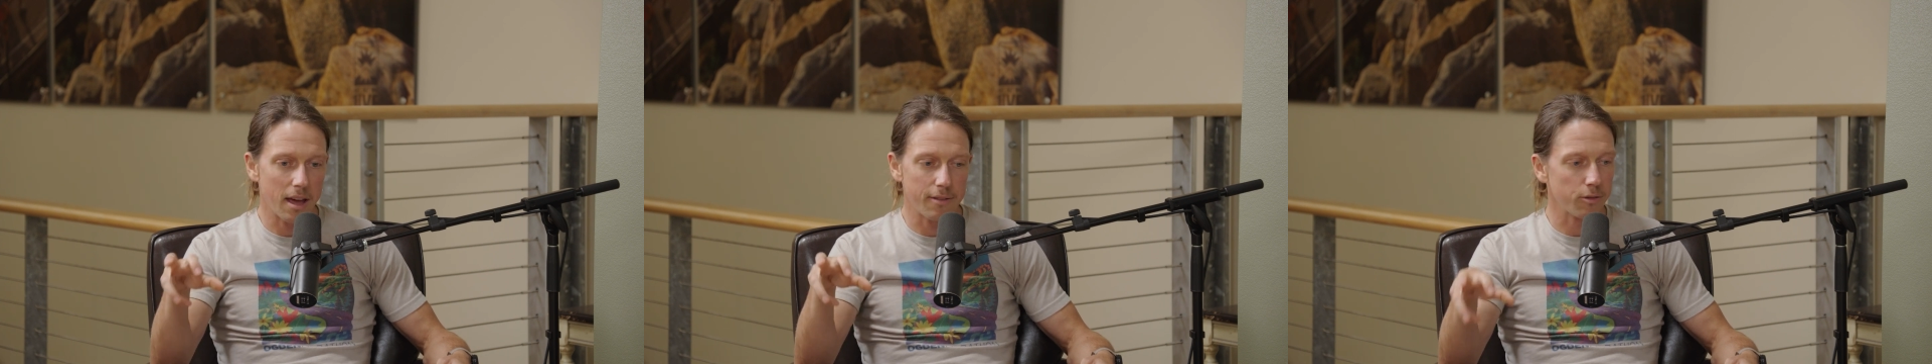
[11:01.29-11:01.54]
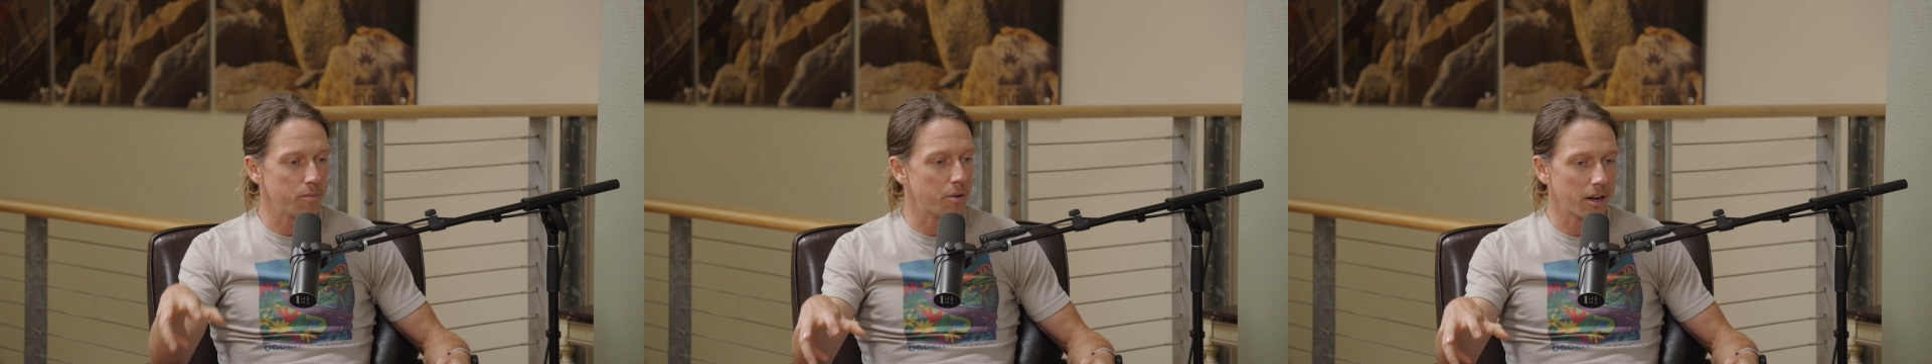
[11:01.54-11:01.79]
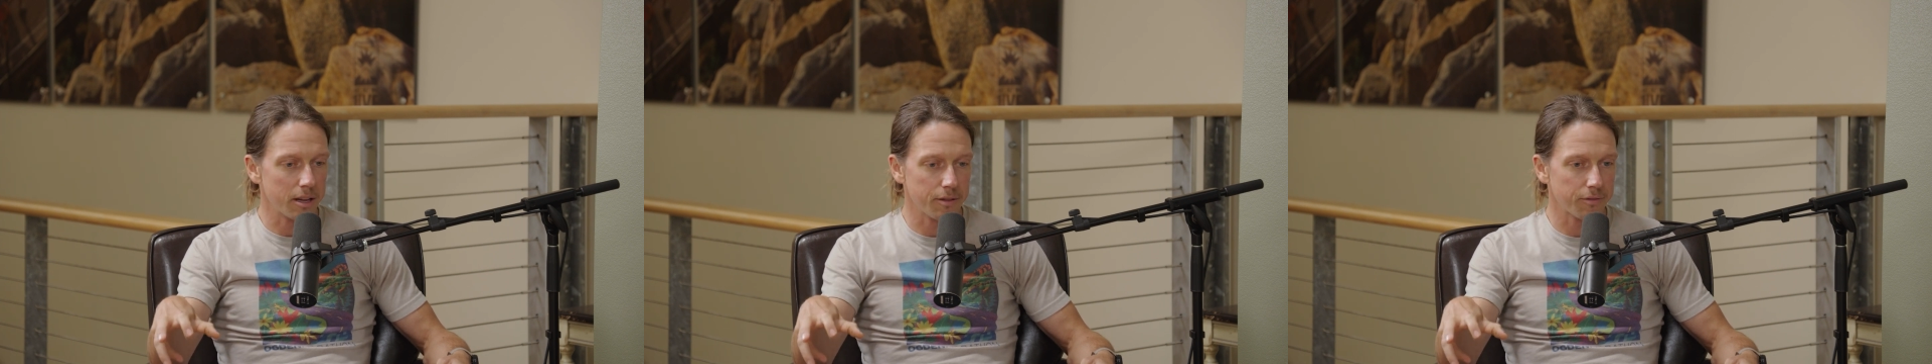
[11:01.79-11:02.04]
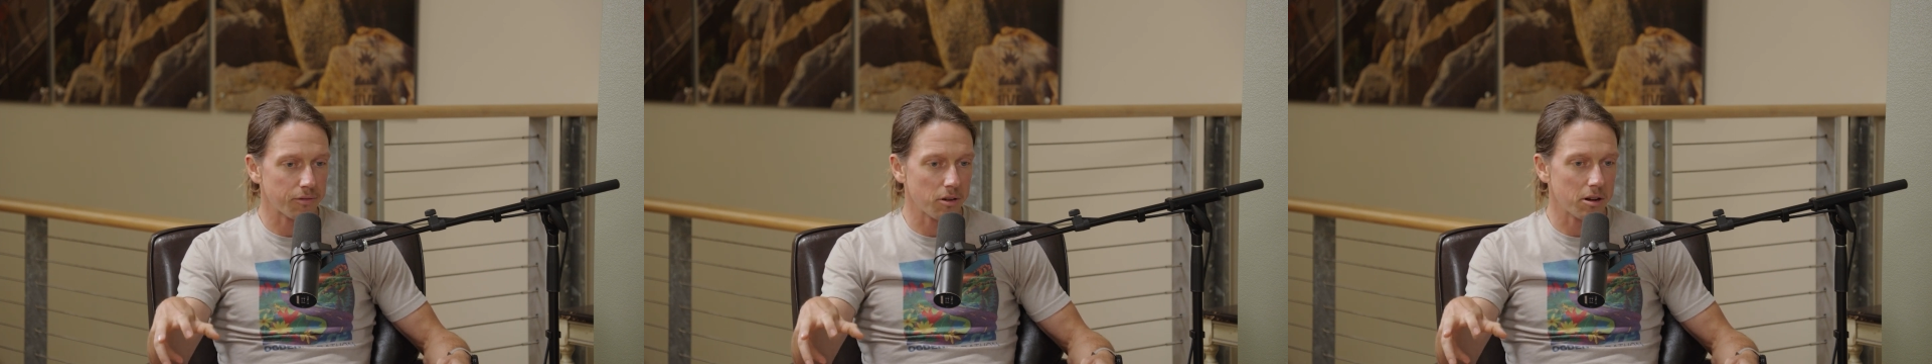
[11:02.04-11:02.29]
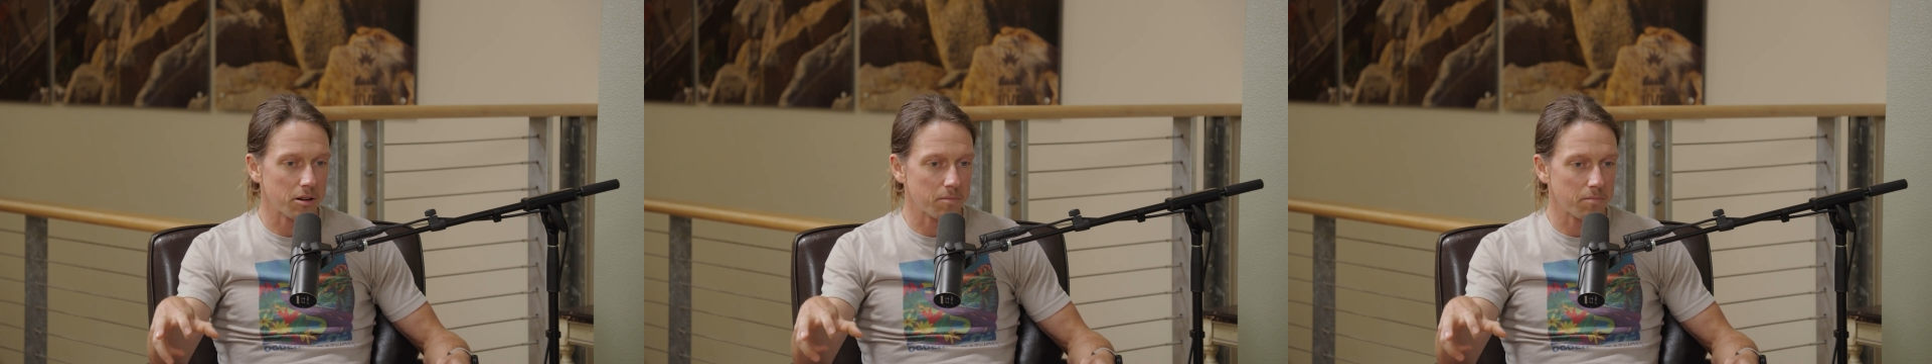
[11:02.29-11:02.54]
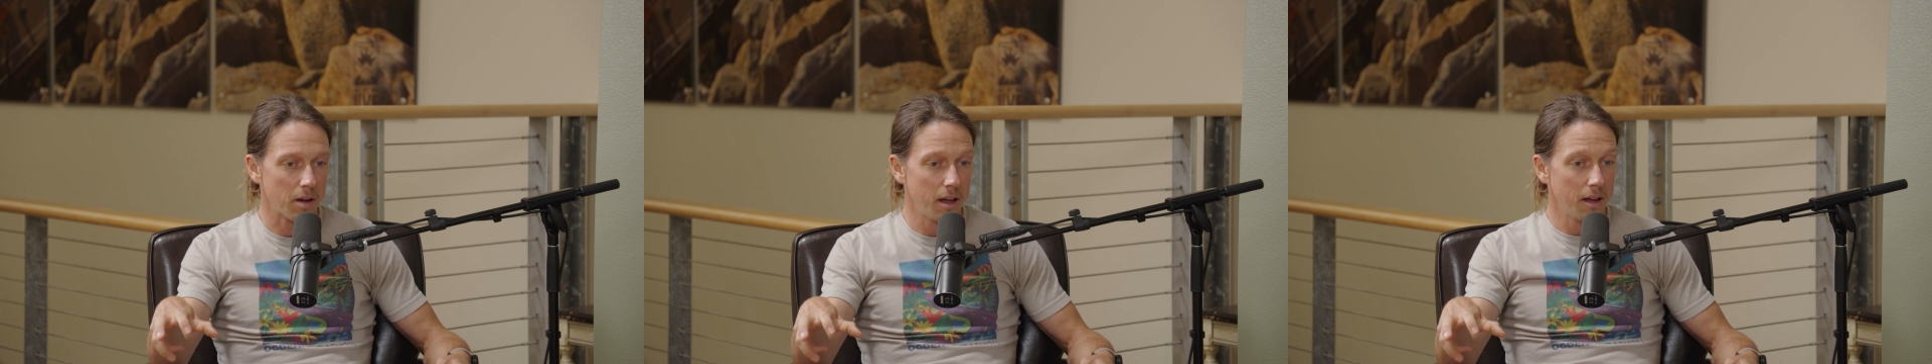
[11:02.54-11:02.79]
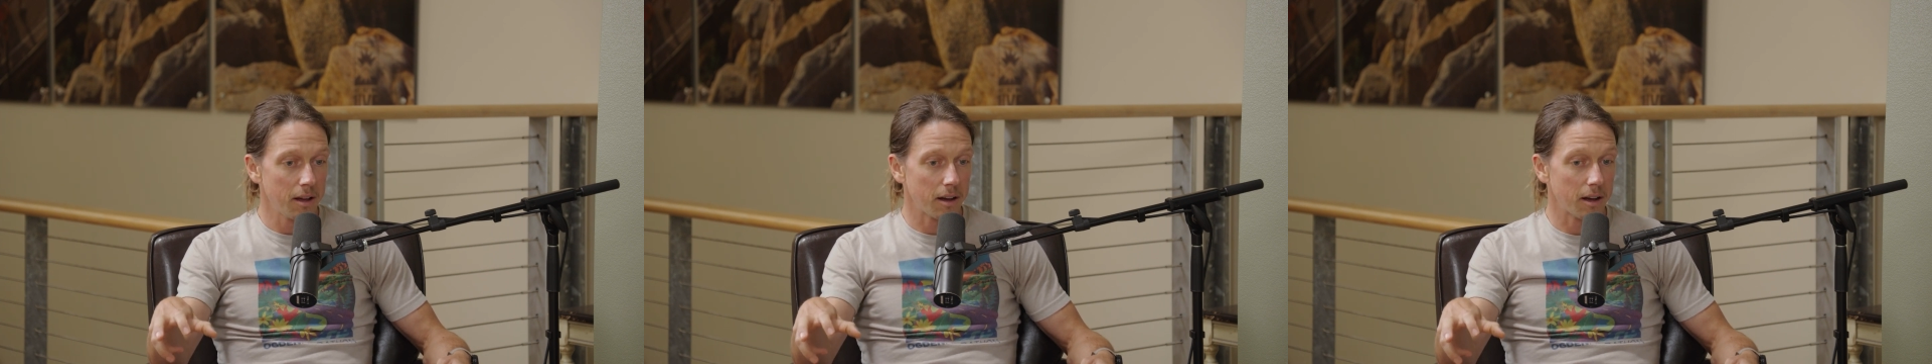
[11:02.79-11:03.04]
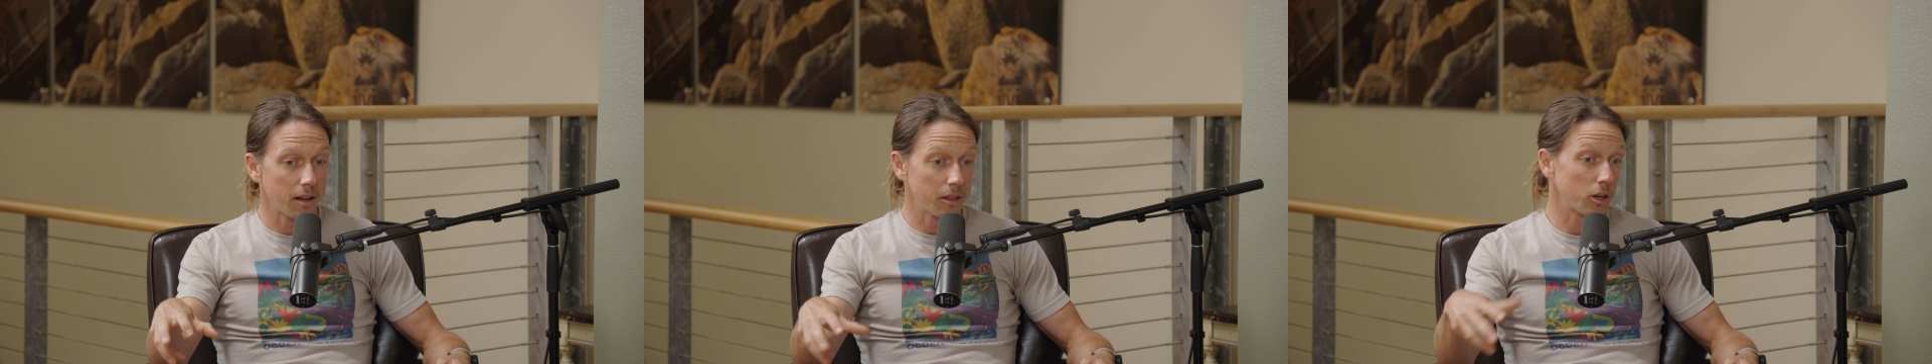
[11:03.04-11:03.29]
everybody from
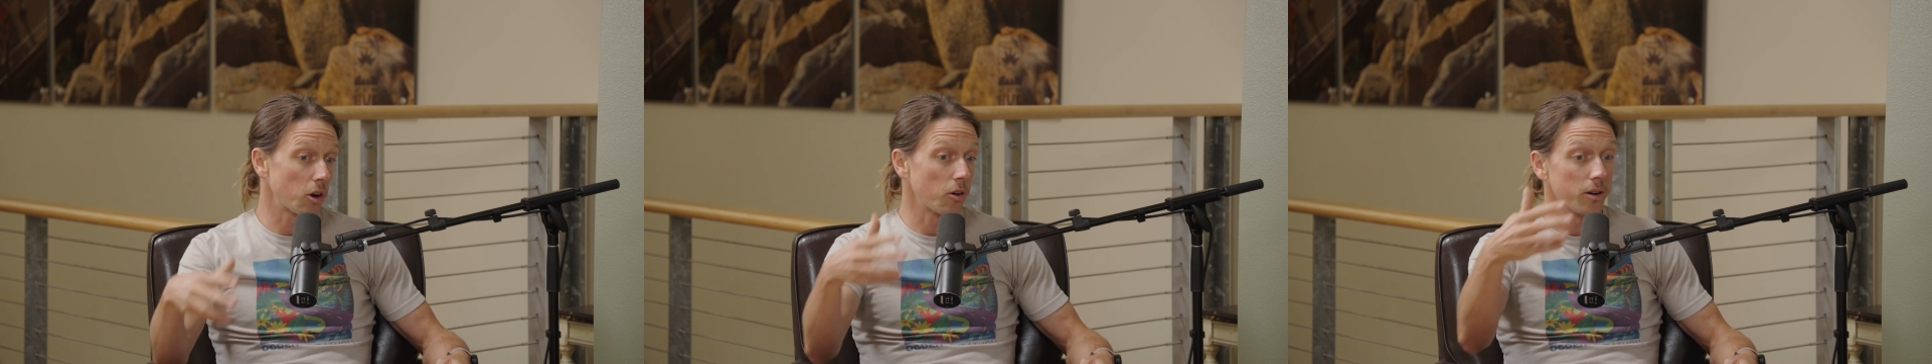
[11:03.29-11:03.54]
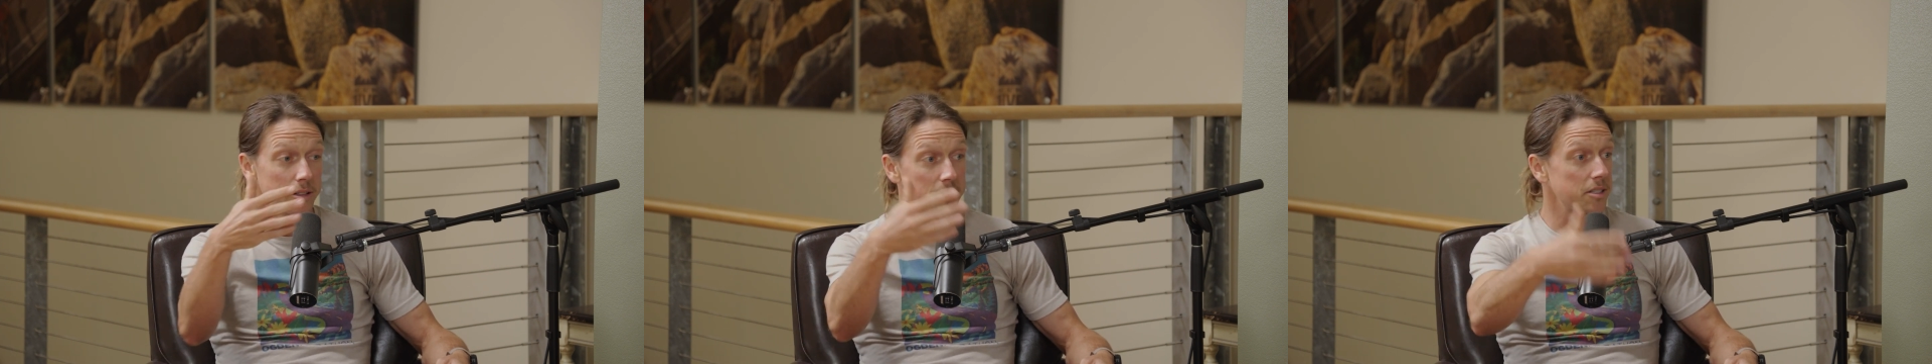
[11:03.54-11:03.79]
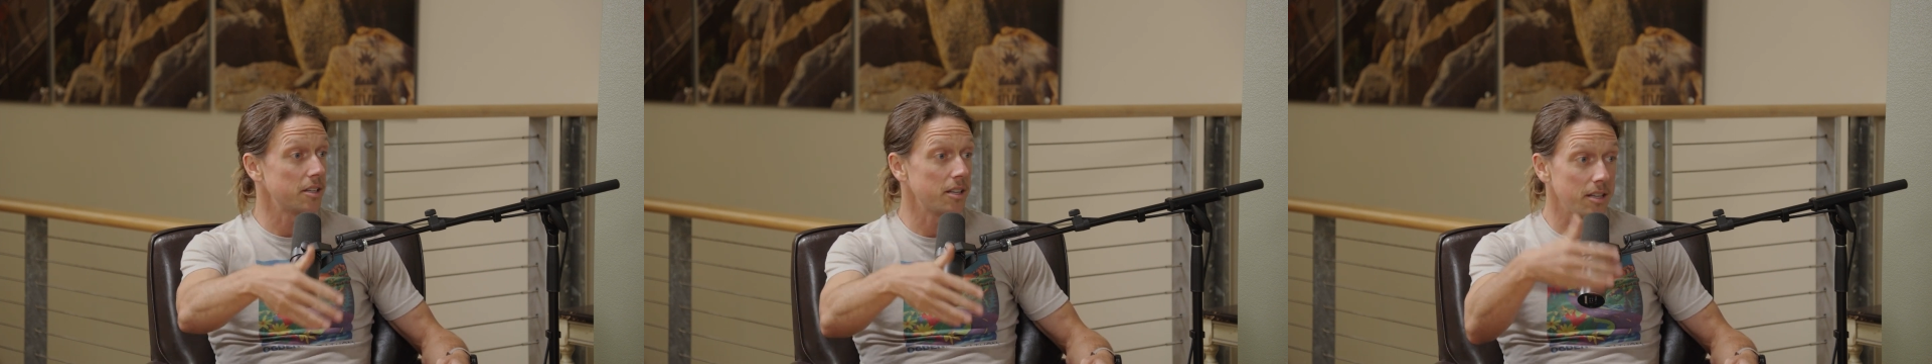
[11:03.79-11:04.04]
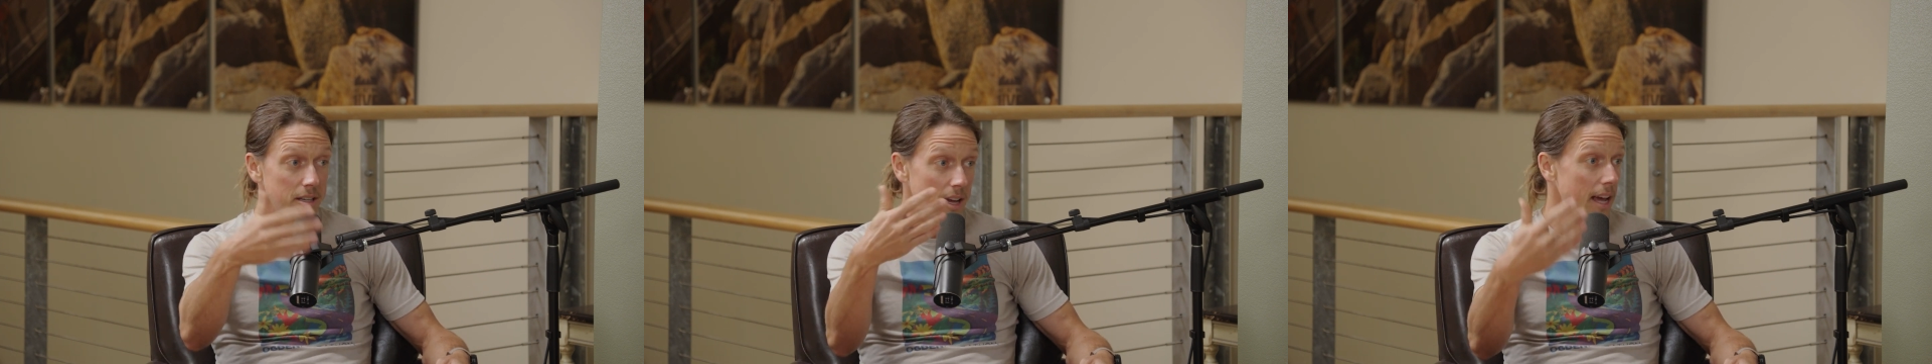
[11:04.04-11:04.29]
the current city